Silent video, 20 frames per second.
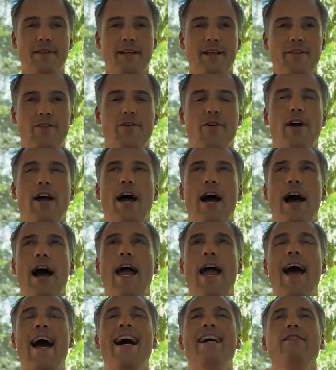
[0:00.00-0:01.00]
So I
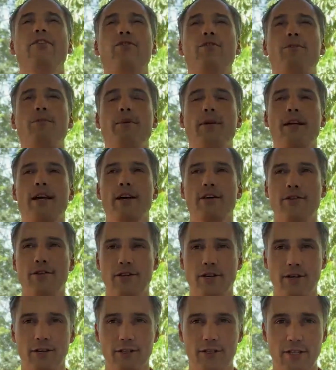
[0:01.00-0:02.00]
had to be
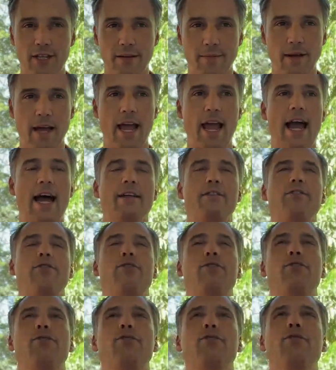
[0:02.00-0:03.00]
assertive. I had
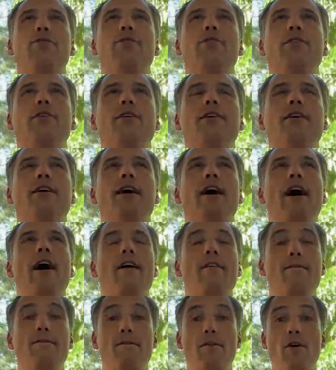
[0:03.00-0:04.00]
to
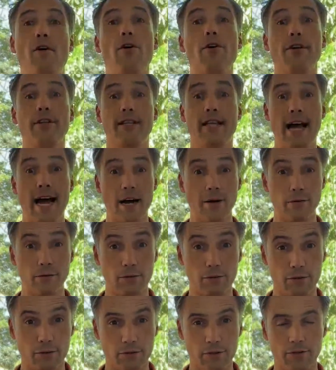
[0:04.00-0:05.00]
avoid
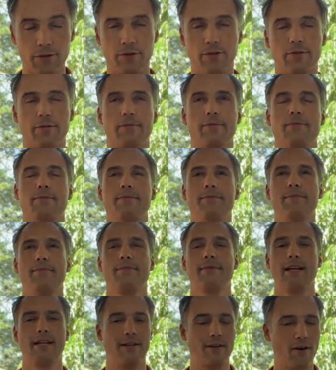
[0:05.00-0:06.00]
doubts.
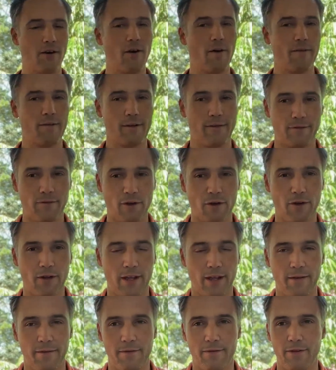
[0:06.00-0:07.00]
I don't know if you
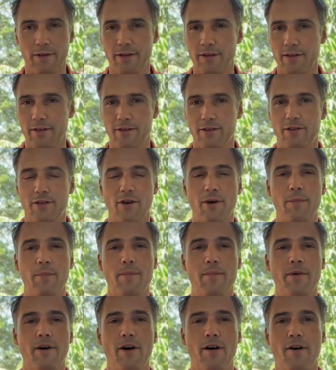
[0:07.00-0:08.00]

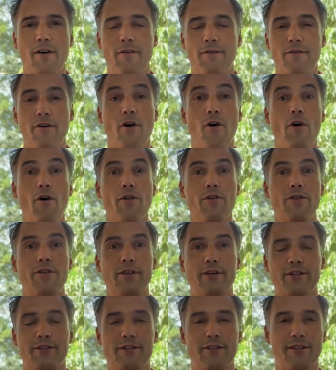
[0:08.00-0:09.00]
some of
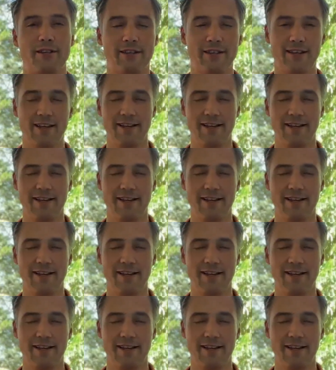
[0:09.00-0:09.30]
oldest